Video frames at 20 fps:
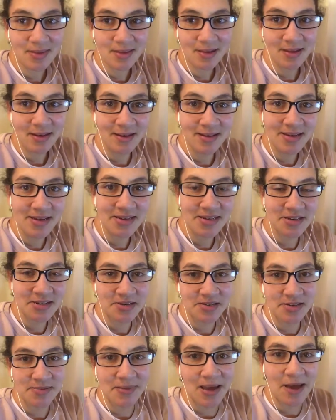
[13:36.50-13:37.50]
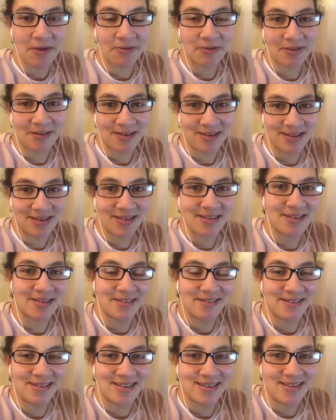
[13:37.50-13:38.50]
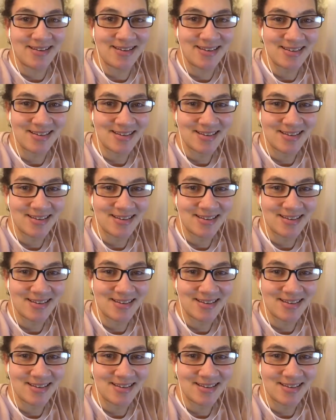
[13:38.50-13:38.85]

I need to do some outlining tonight.